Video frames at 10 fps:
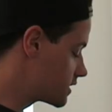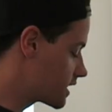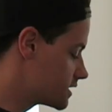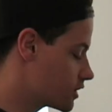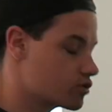and
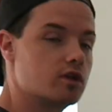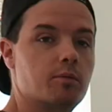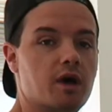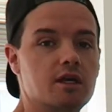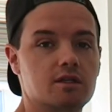that's literally
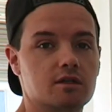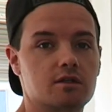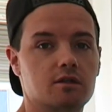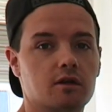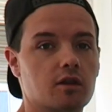the
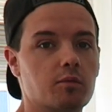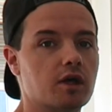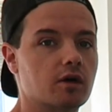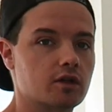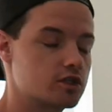basis of the
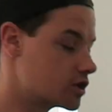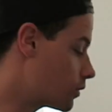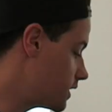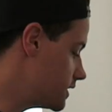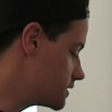meal. It's
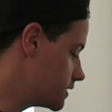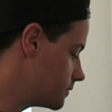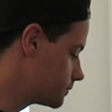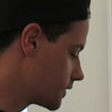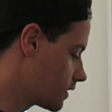so easy.